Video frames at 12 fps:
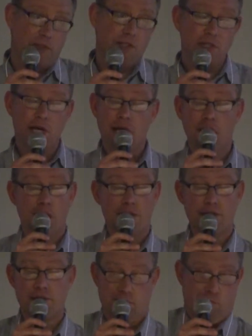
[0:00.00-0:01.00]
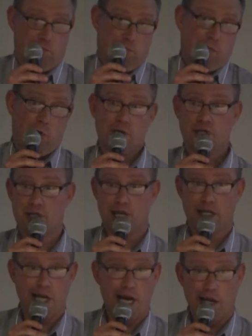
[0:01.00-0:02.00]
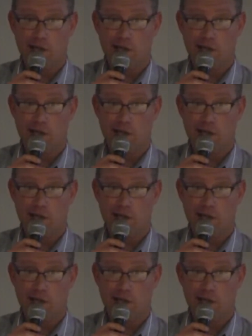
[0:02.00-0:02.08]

So just just questions like that.